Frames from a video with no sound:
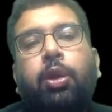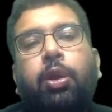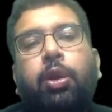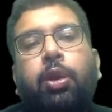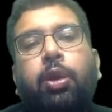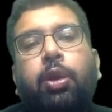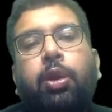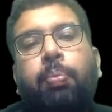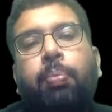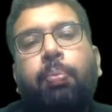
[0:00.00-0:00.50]

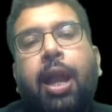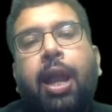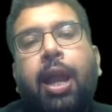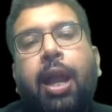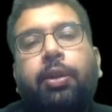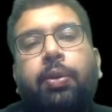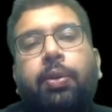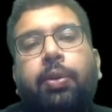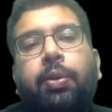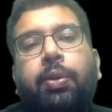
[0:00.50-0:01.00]
So
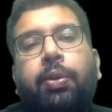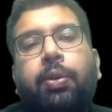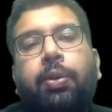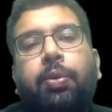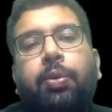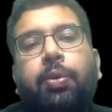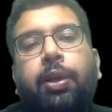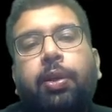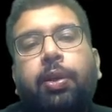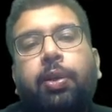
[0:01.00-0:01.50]
magnitude is
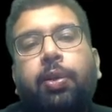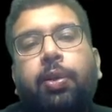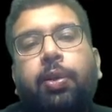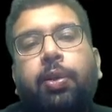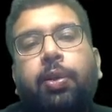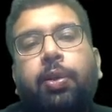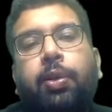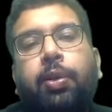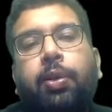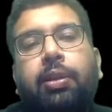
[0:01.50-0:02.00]
going to
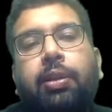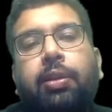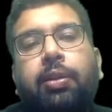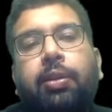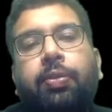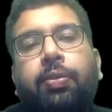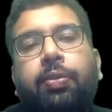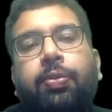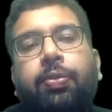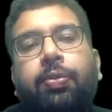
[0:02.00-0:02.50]
be
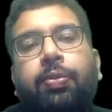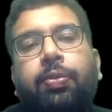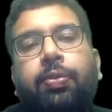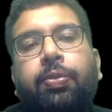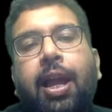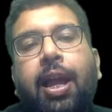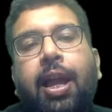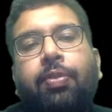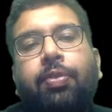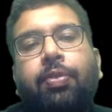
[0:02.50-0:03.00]
the
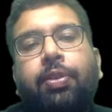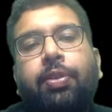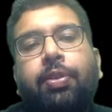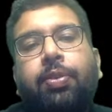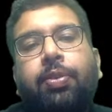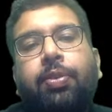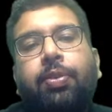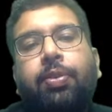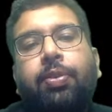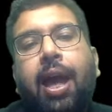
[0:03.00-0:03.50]
5
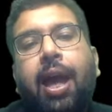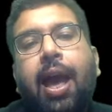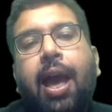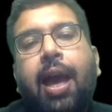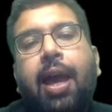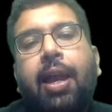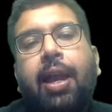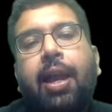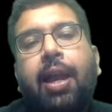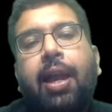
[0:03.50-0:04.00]

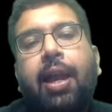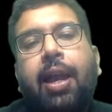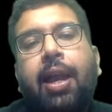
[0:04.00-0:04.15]
square